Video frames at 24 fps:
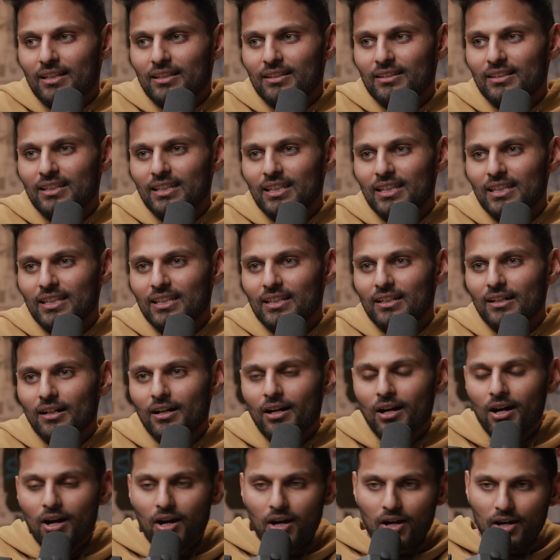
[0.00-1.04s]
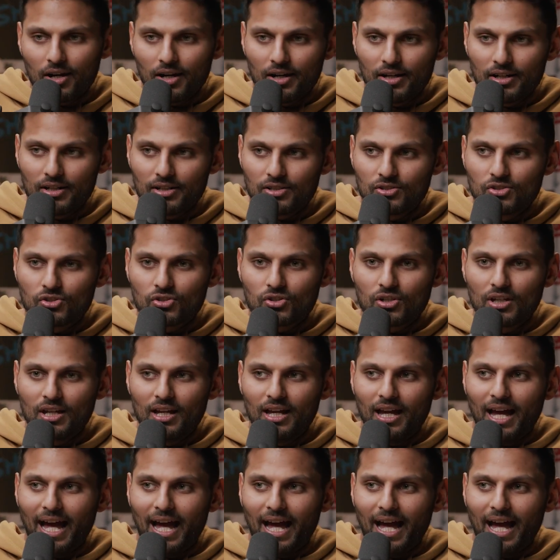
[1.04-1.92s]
the urge